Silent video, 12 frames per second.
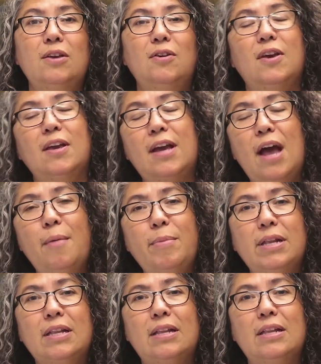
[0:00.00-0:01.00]
You can come
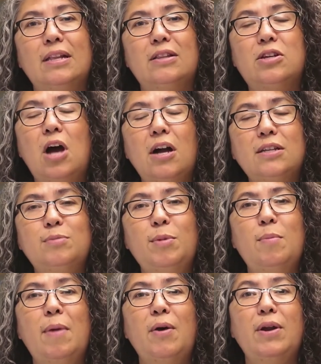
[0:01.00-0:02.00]
and talk to me
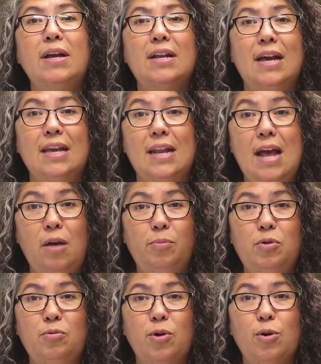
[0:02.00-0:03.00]
about it, and I can
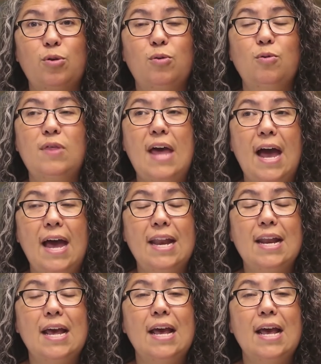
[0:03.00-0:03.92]
help you work through that.